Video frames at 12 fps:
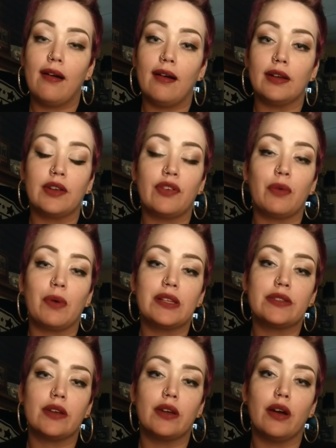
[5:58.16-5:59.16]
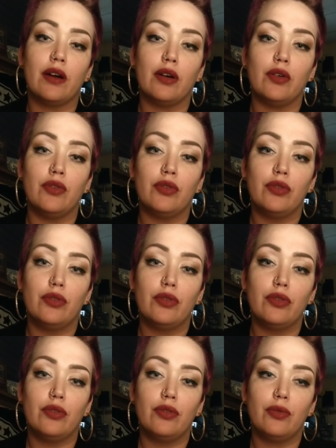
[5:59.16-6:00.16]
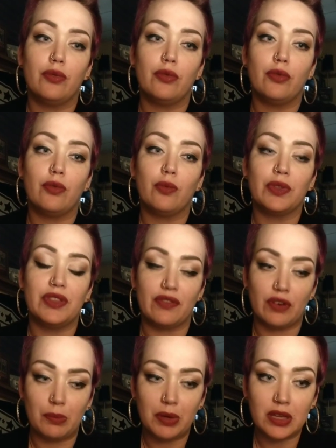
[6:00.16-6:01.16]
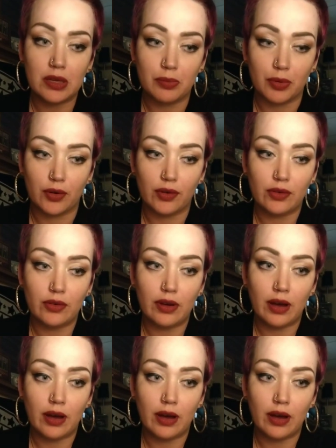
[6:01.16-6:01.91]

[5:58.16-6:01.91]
on different ways to go with different people.